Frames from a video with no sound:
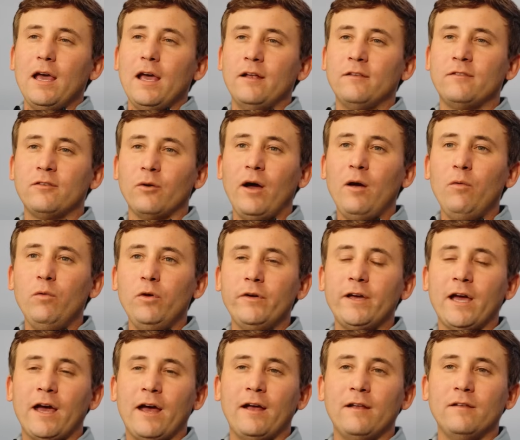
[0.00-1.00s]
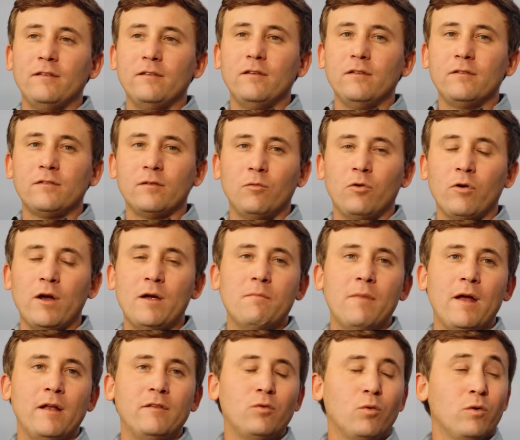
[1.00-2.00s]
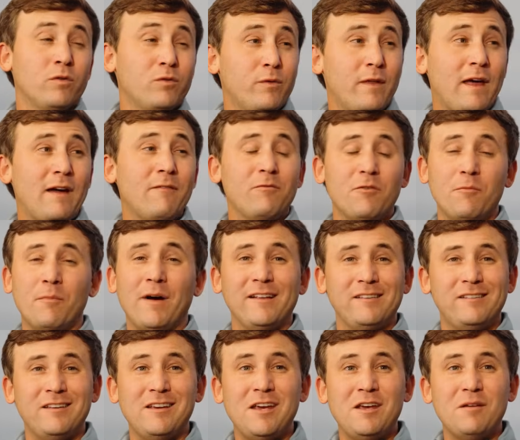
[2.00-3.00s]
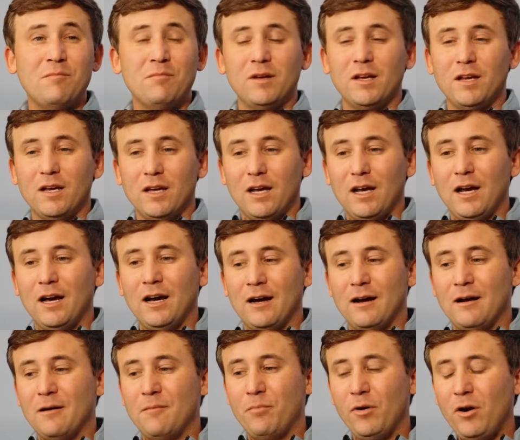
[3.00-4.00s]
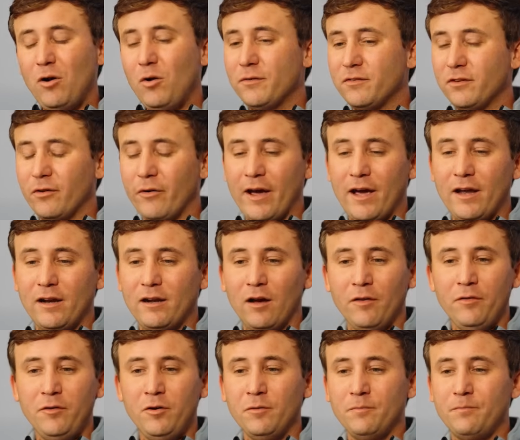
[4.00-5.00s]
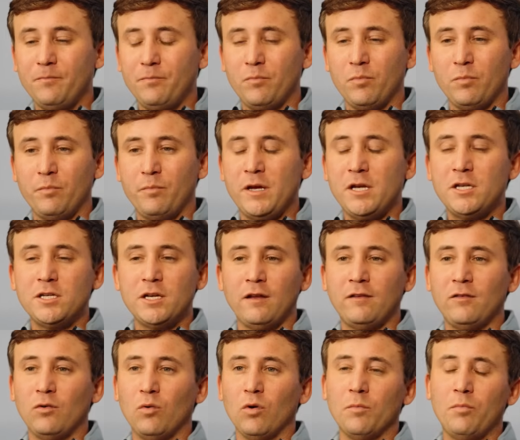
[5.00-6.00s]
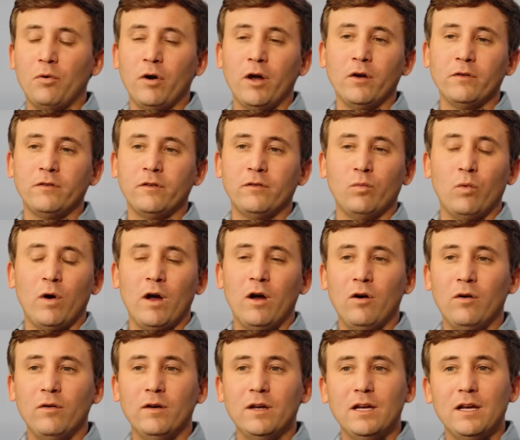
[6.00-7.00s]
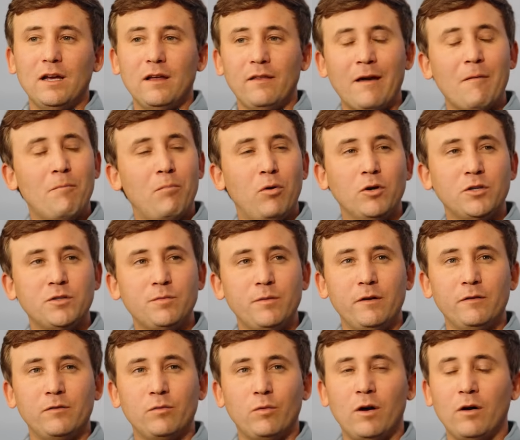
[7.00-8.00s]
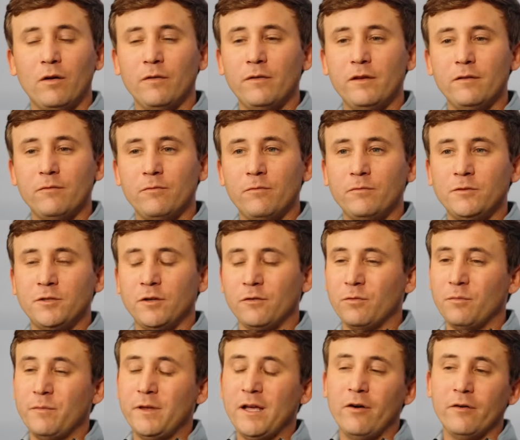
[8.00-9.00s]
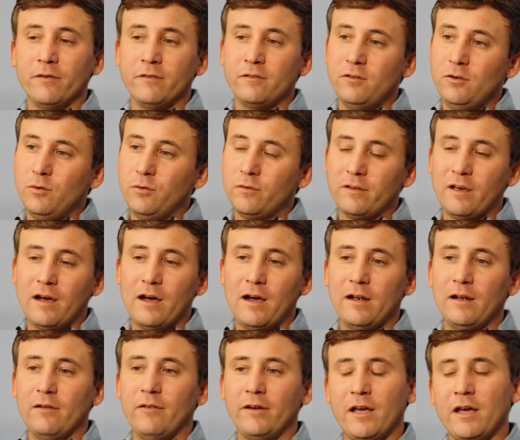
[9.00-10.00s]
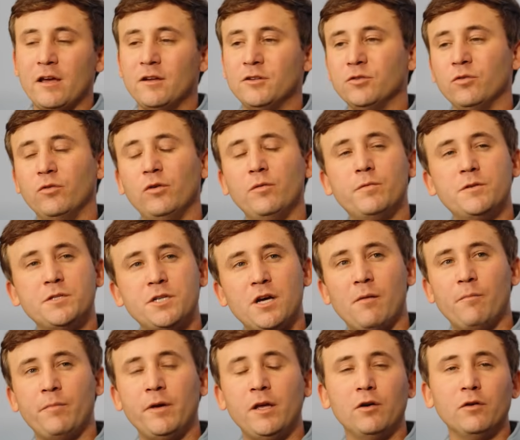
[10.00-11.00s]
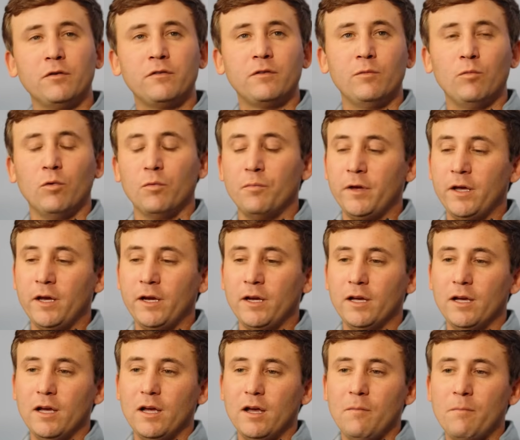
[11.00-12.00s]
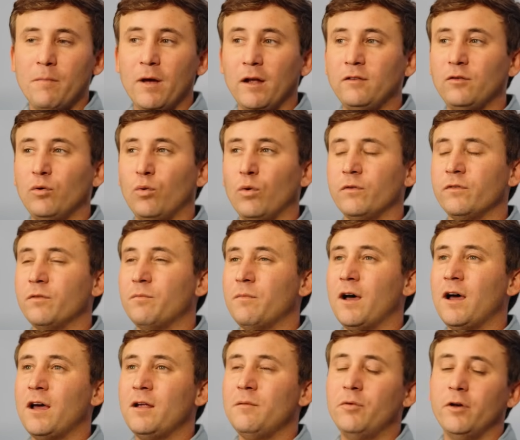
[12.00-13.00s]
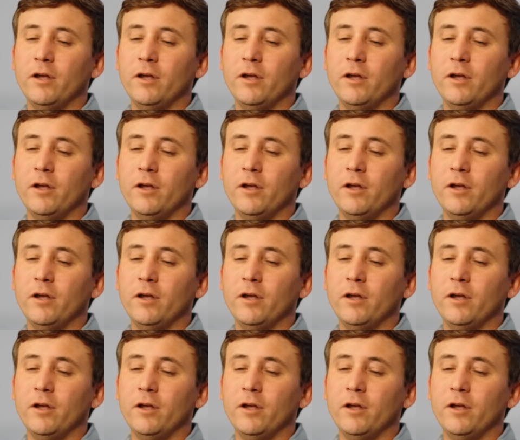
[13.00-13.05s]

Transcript: And so I really had some great mentors with that from my team, uh, but I also had other PGA Tour players as well that pushed me as well, just from the LSU side, like Andrew Loupe and John Peterson were big mentors of mine.